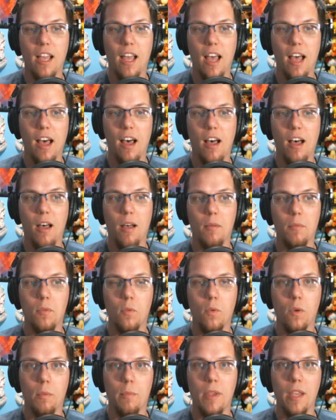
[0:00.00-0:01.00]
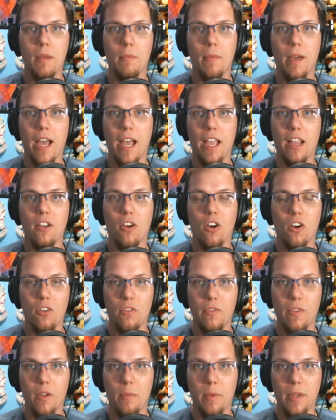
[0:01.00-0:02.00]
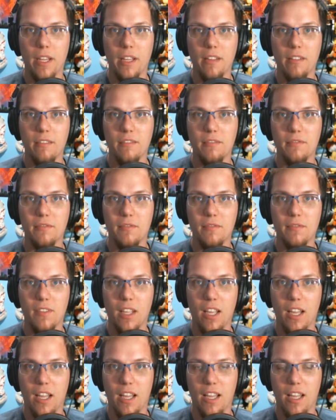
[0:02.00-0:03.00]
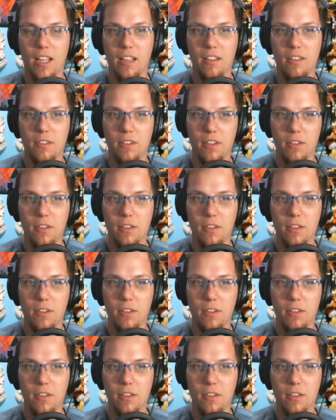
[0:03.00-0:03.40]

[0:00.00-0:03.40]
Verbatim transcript: um, will be my card filming uh,